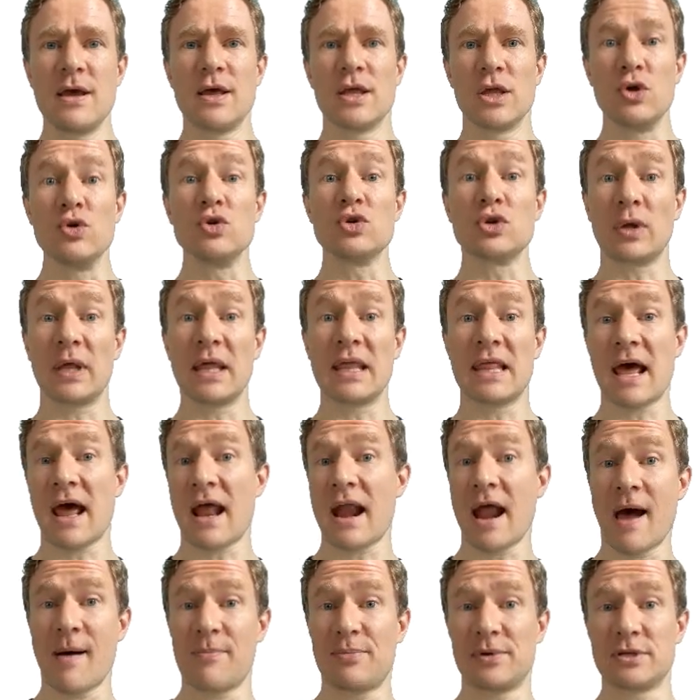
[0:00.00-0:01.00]
Usually that
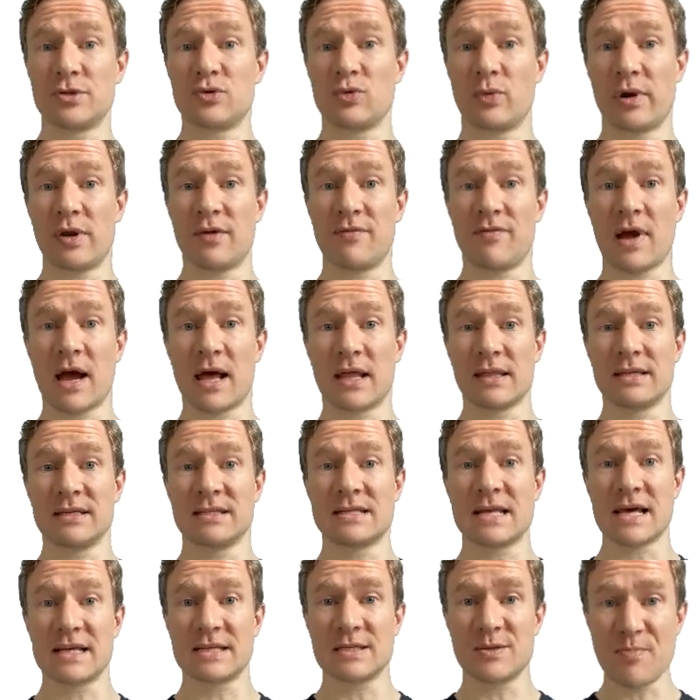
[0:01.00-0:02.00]
happens when you've gotten the
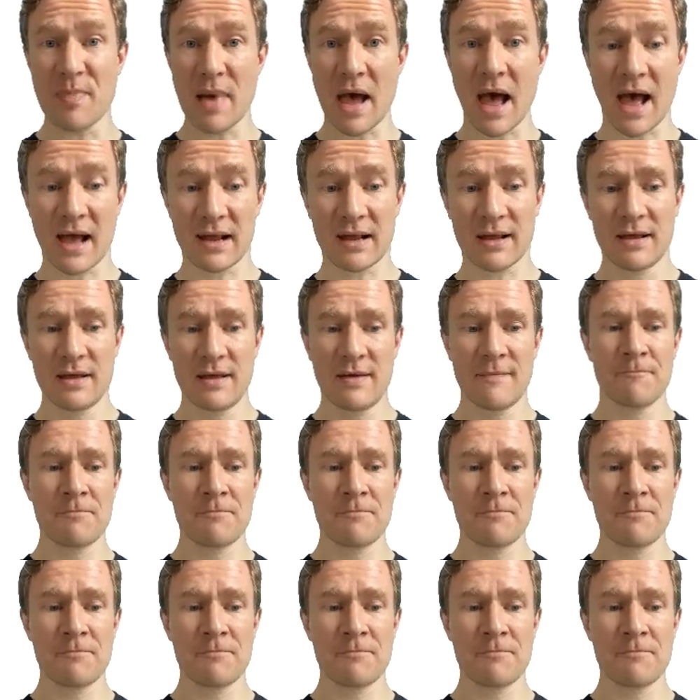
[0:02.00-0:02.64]
test back.